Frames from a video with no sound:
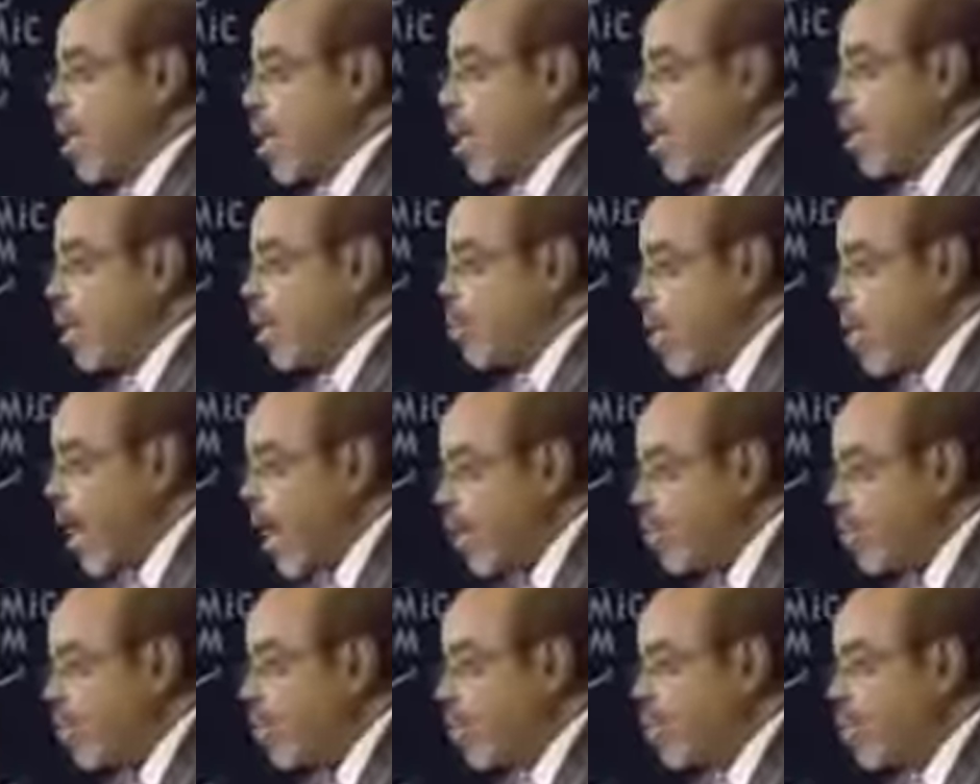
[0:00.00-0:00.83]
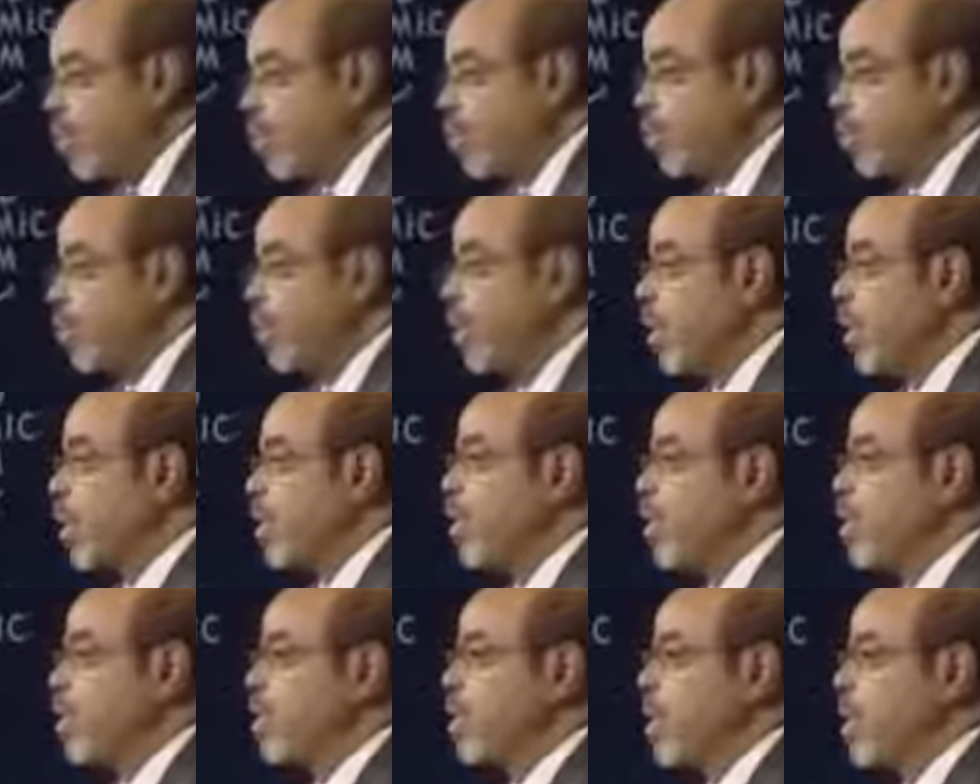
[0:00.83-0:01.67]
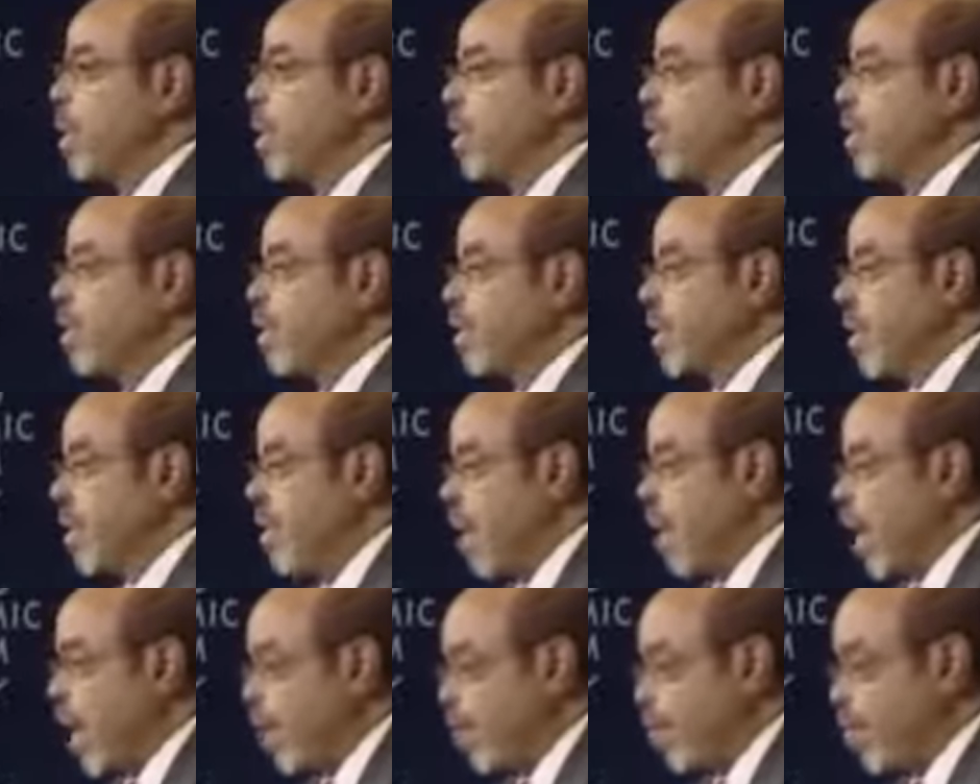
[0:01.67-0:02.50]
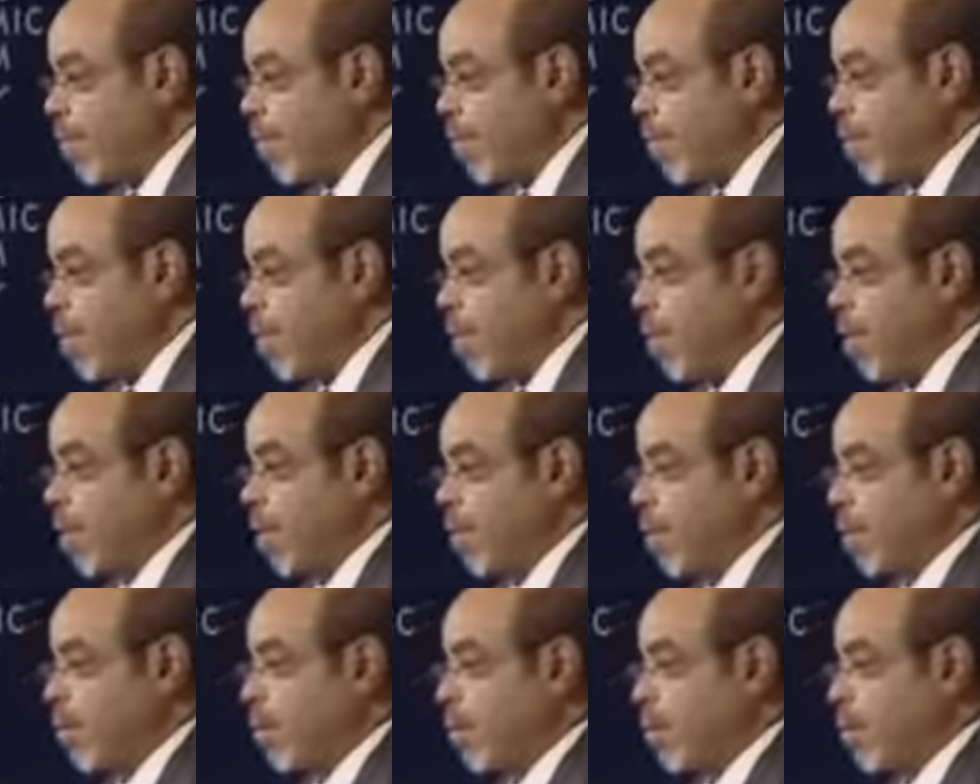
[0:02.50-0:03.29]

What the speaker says: And my view is that in Africa,